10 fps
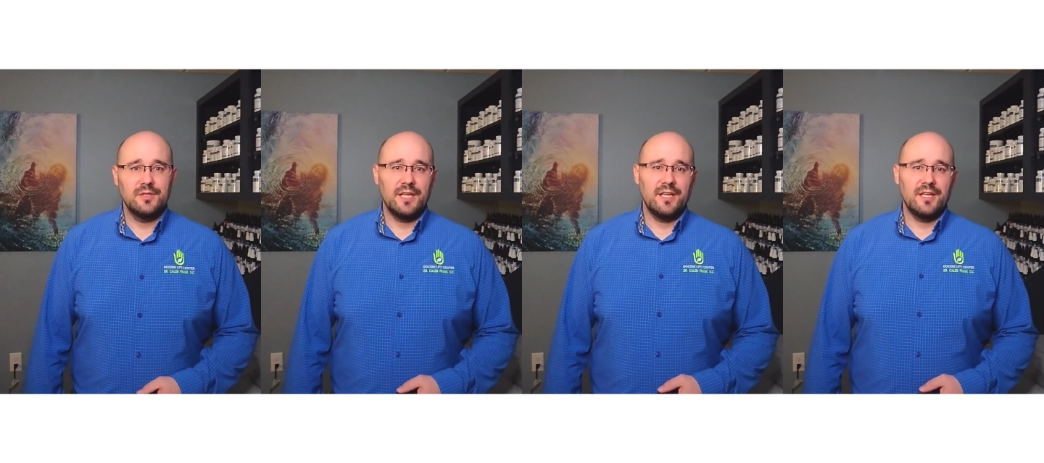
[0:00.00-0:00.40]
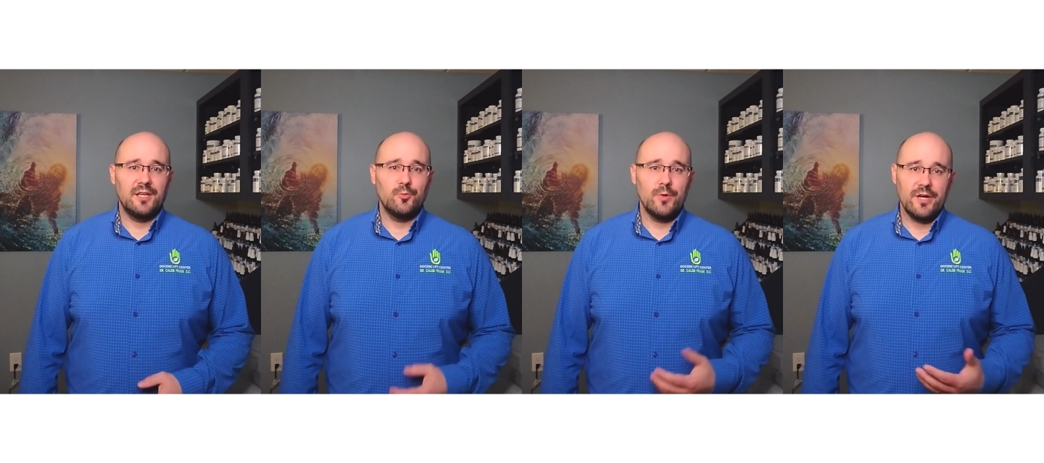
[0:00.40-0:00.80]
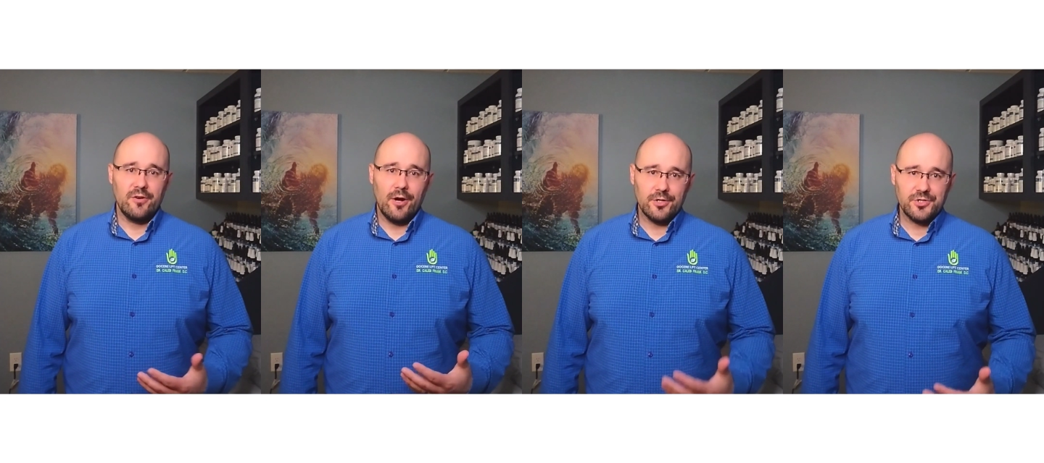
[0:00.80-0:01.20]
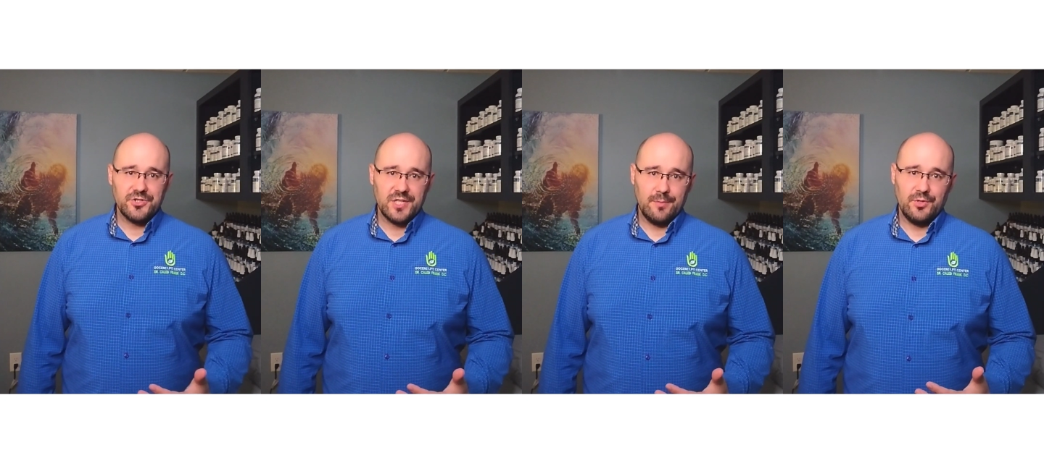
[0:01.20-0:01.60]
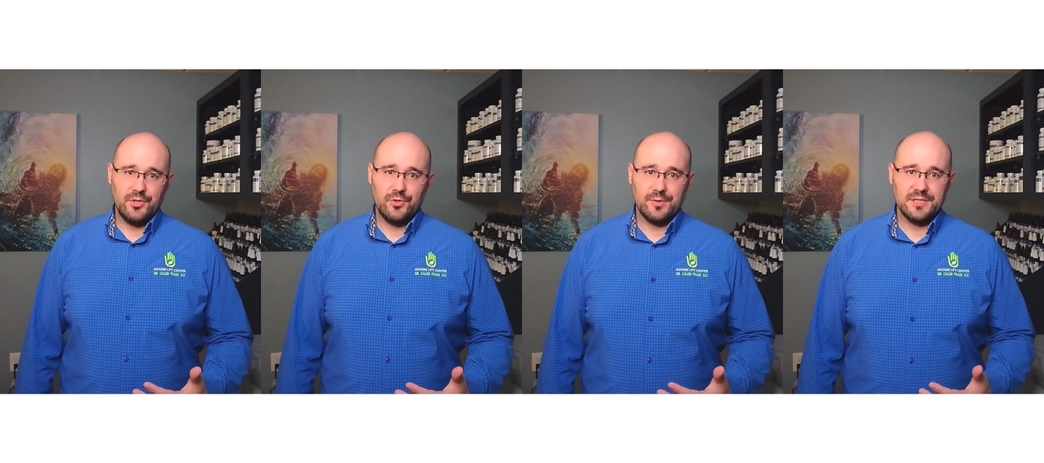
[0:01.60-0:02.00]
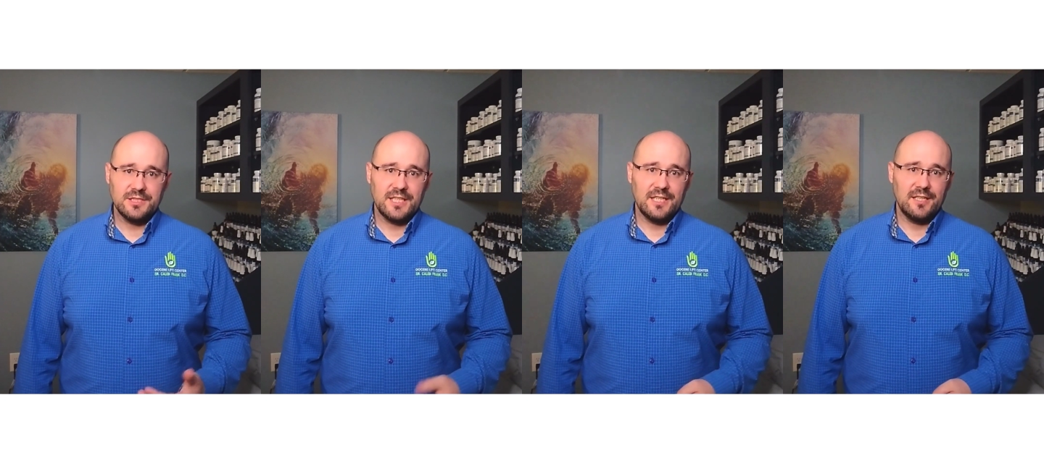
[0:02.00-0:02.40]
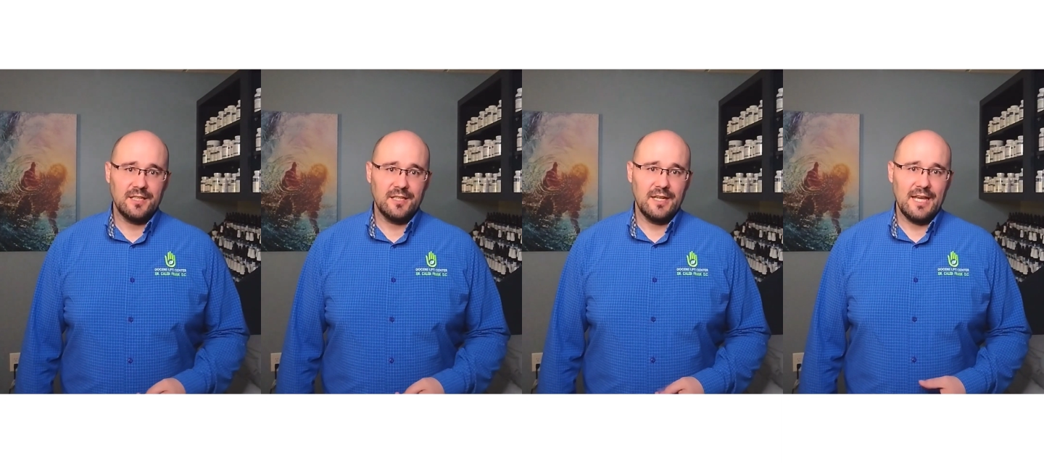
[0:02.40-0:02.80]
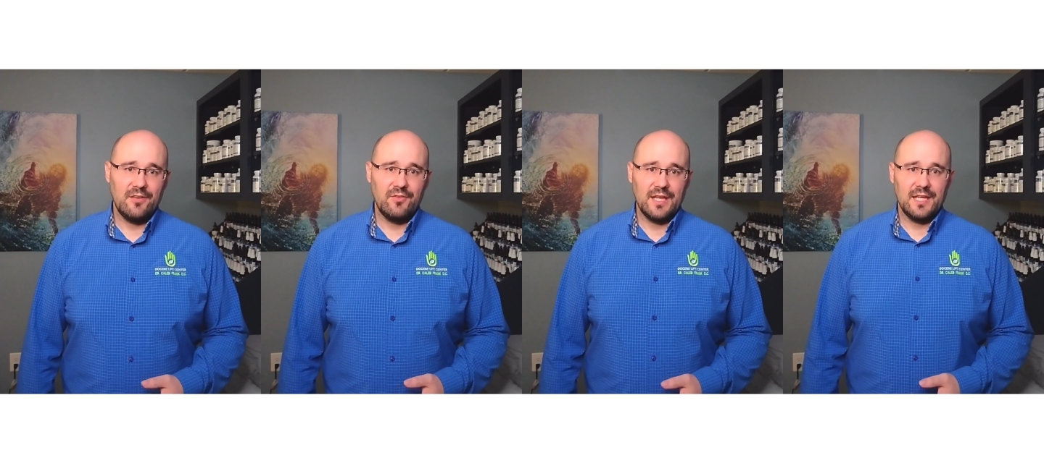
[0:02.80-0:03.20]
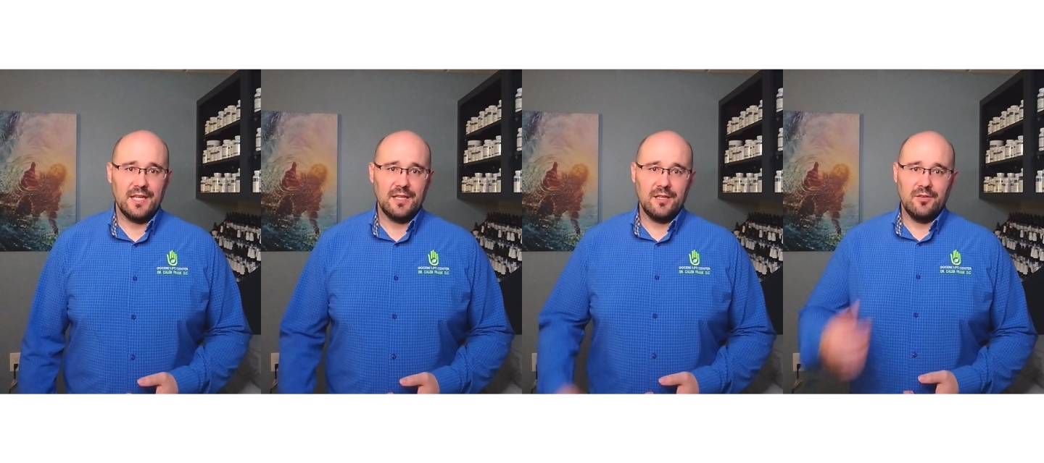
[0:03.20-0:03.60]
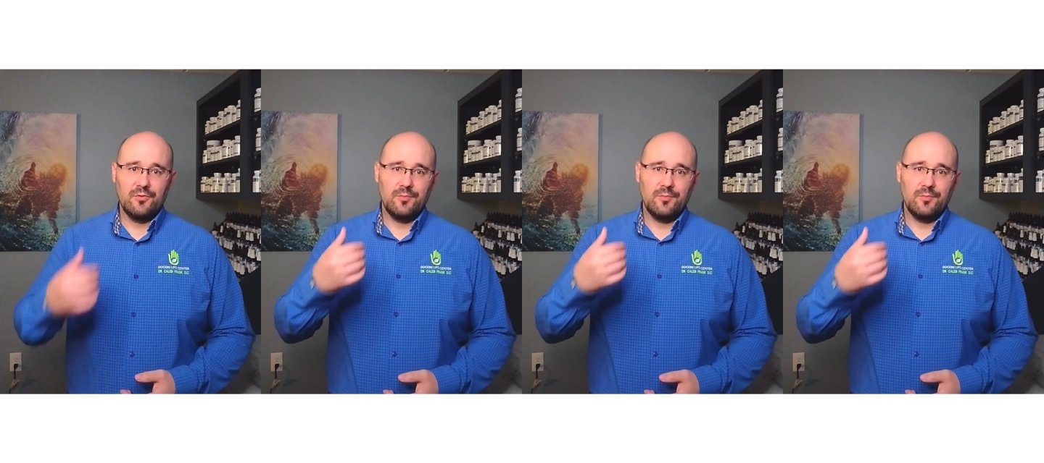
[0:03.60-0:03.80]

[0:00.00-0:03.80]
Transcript: A rare heart-shaped uterus can have a